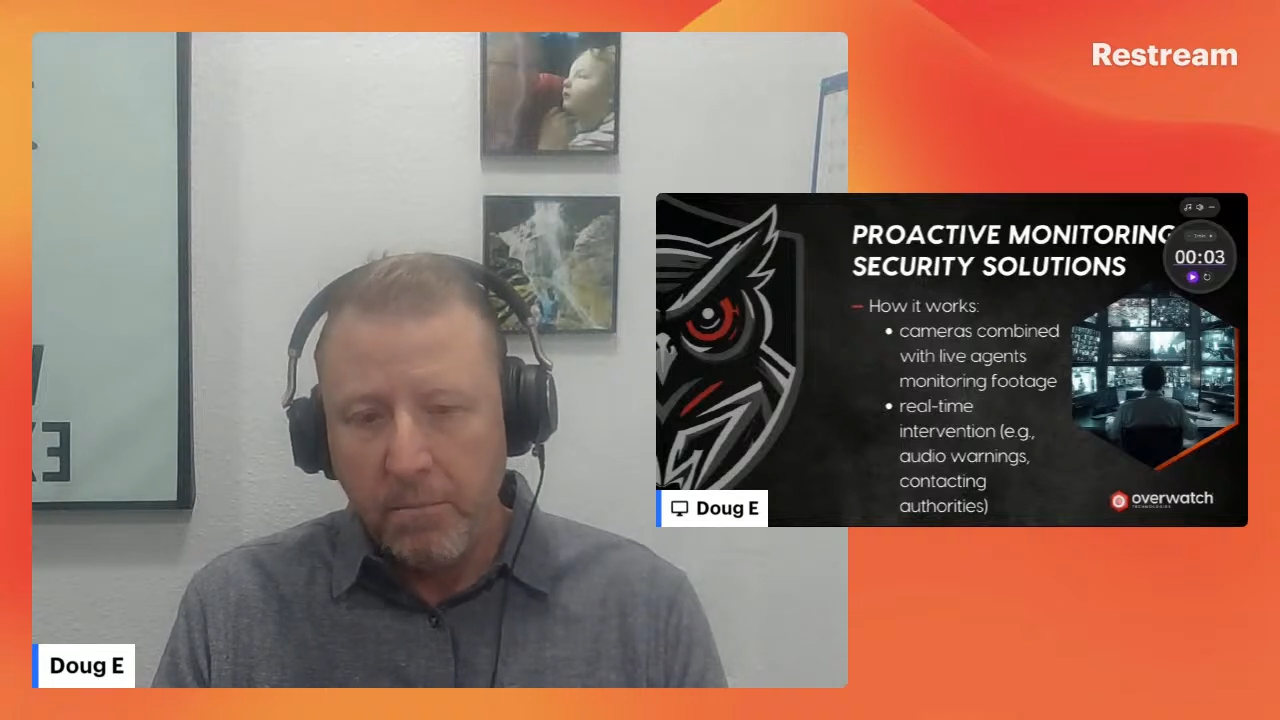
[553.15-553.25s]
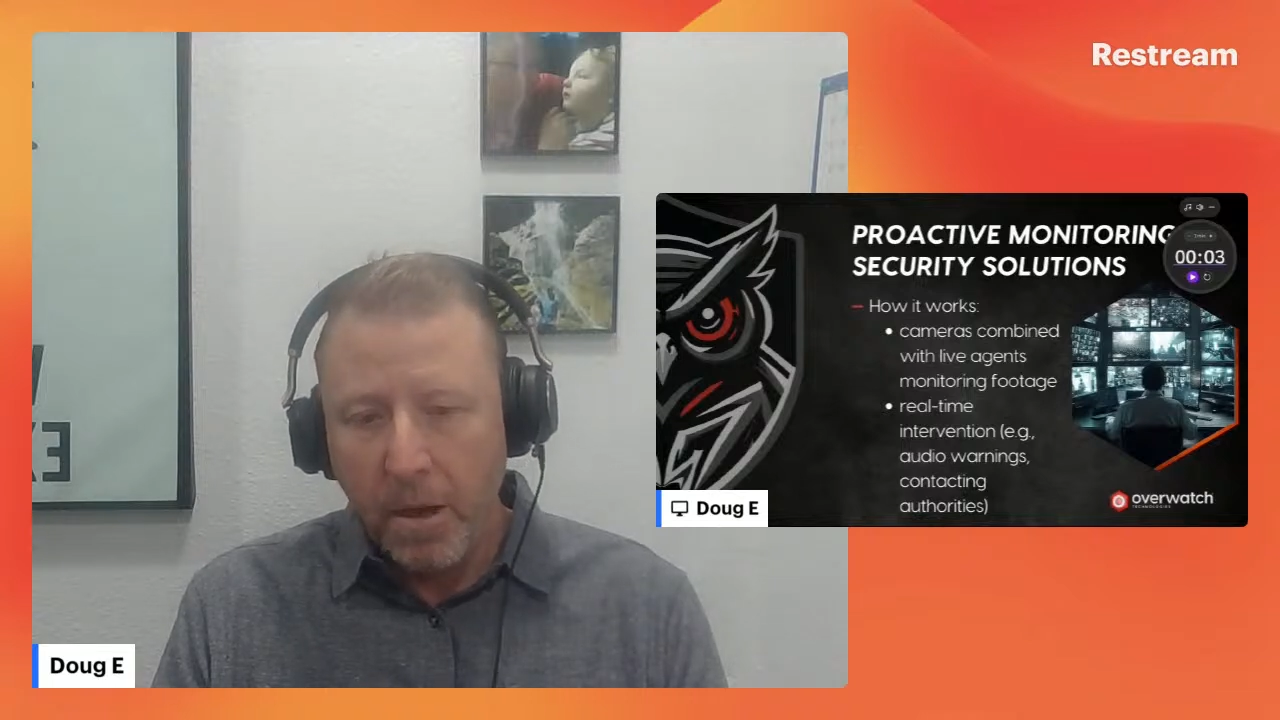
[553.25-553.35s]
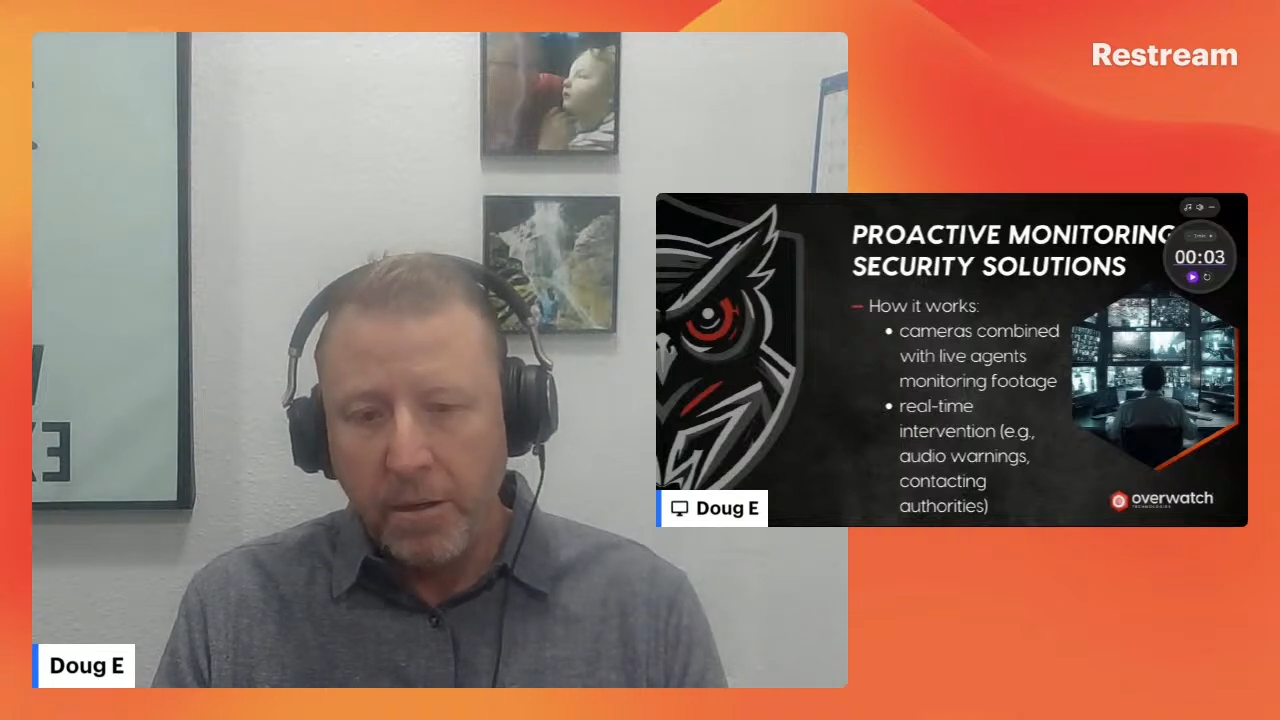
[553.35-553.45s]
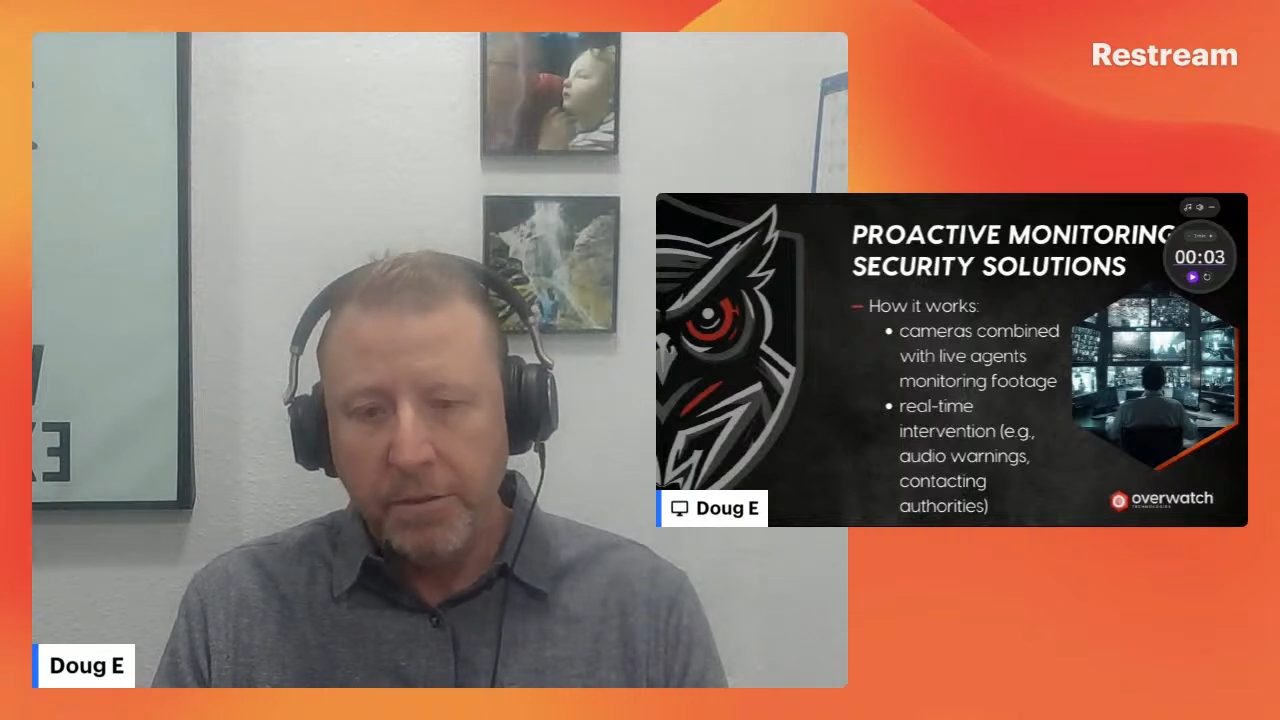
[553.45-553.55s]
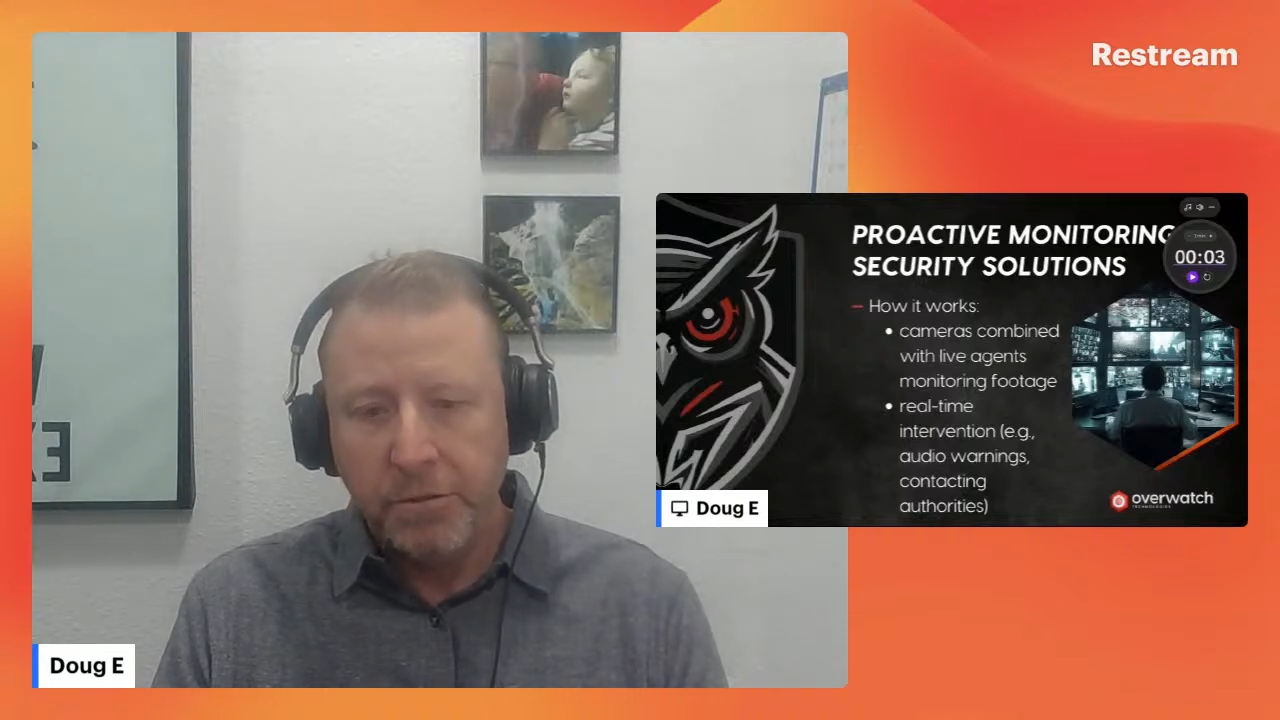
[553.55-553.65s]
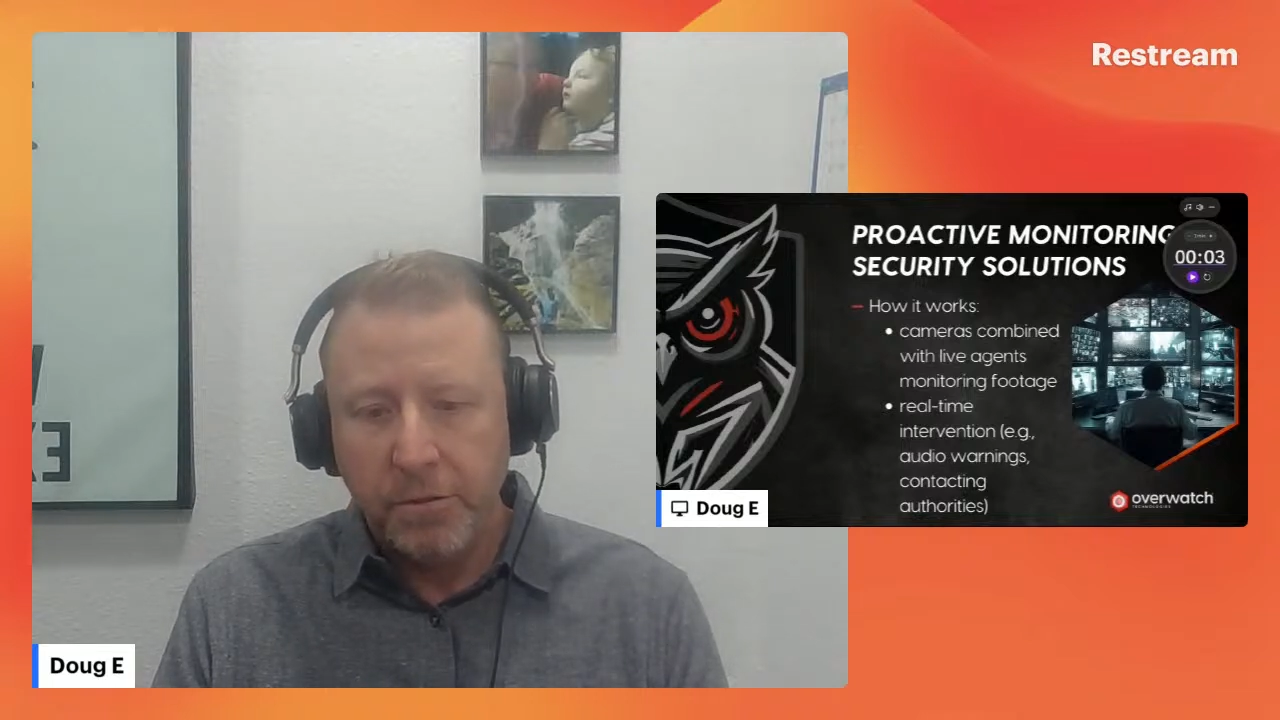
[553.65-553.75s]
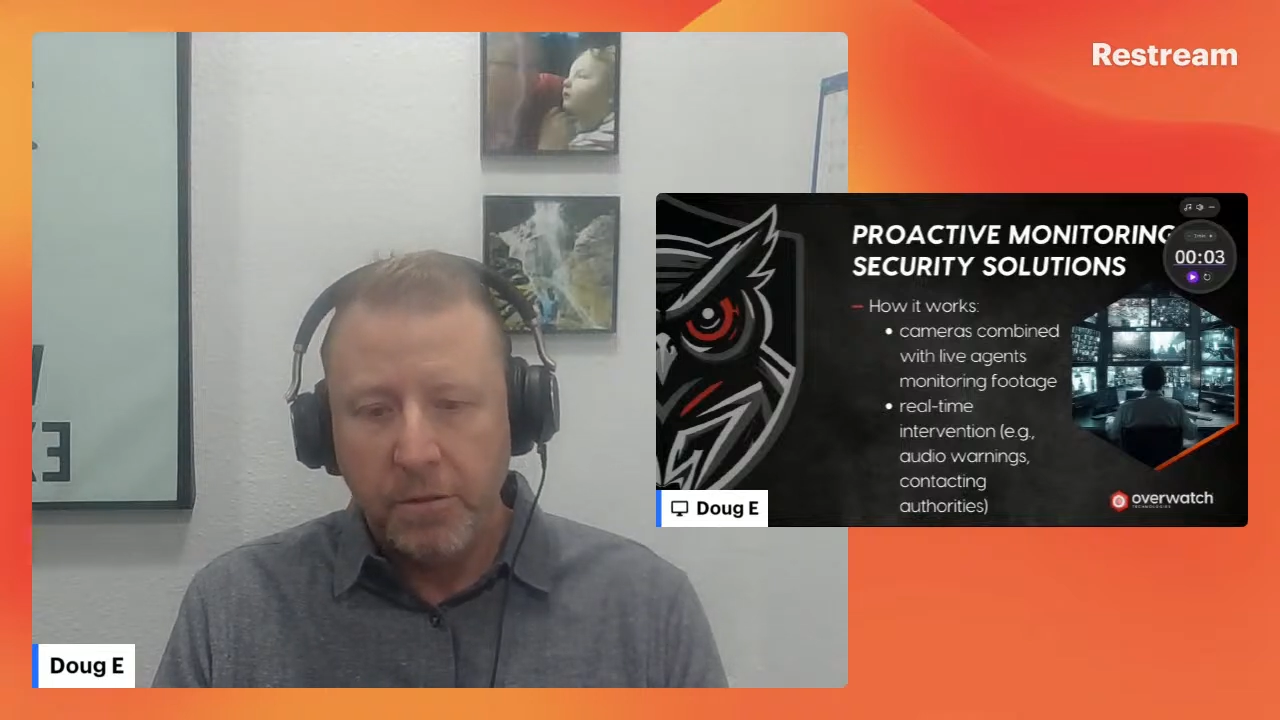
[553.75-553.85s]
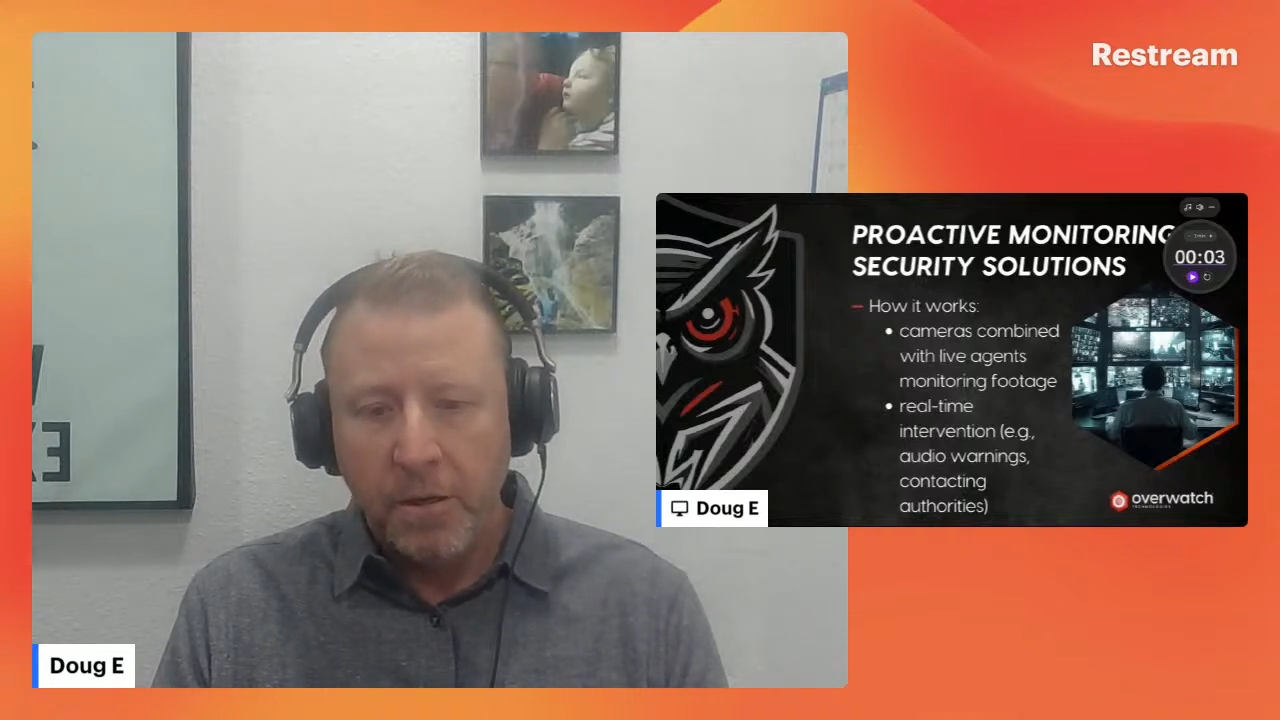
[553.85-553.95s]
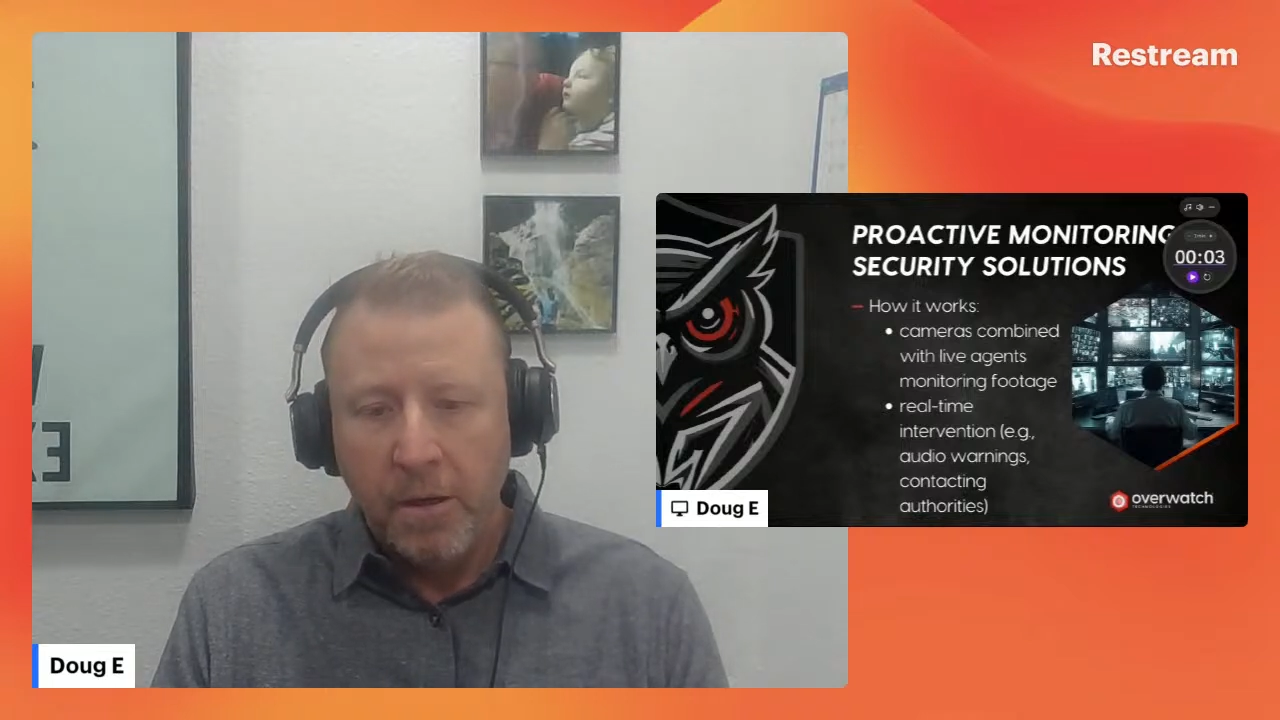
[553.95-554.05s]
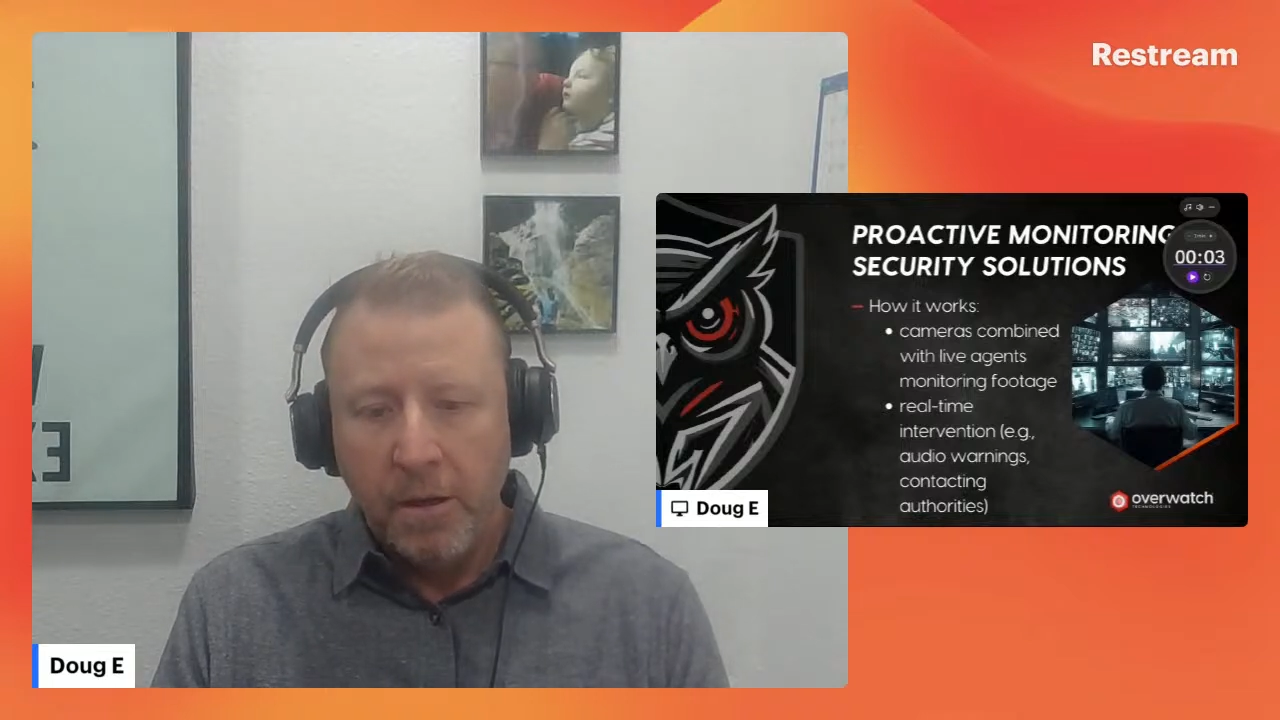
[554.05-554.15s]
monitor